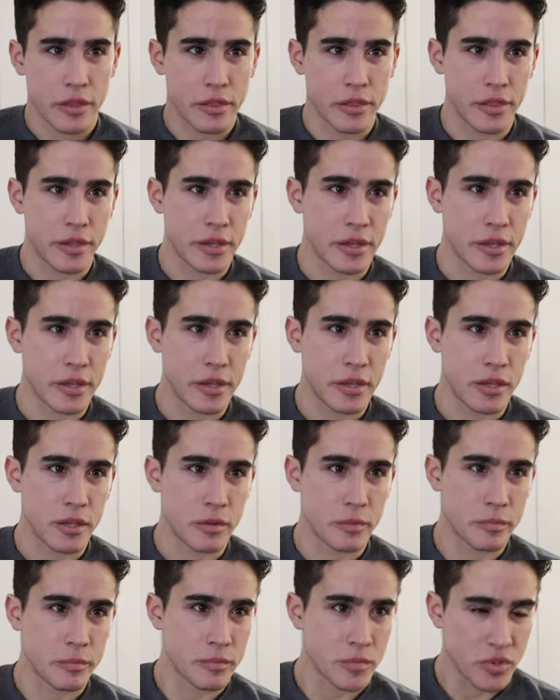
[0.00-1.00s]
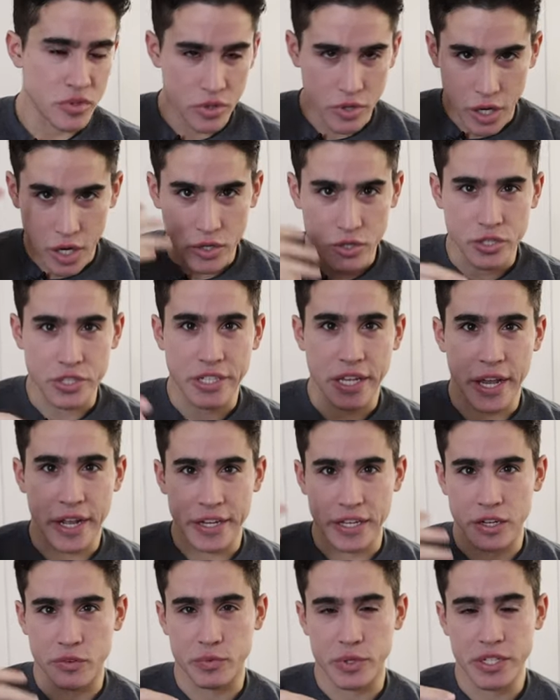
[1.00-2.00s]
the the
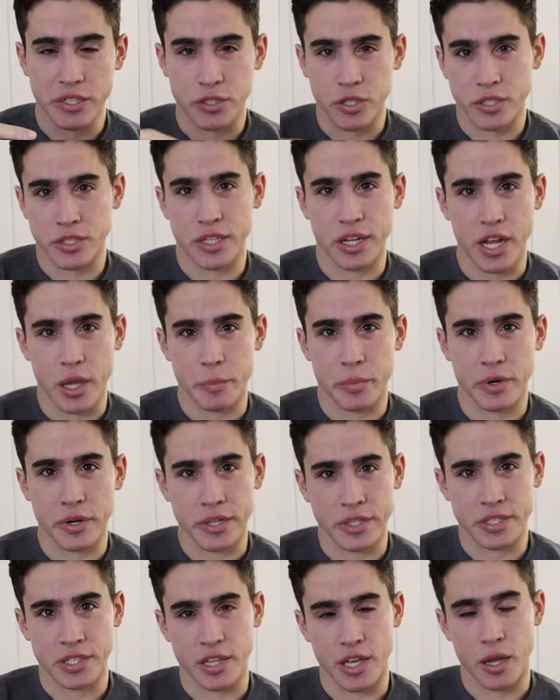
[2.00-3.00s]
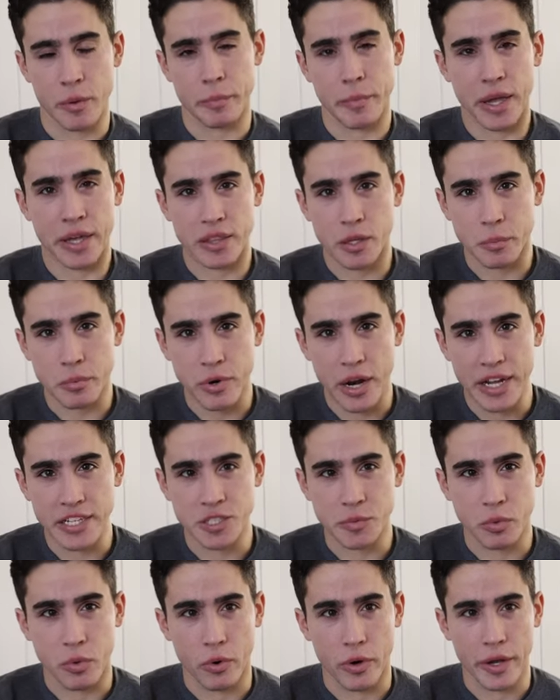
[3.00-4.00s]
understanding and research that I put into them, and the
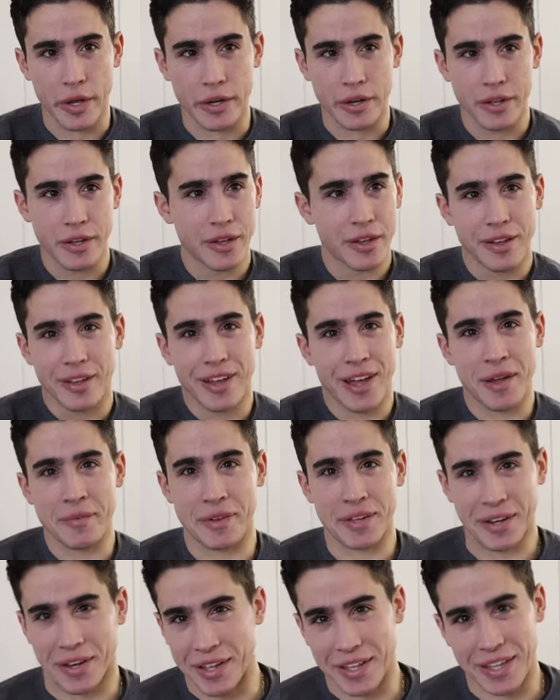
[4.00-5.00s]
price point I mean,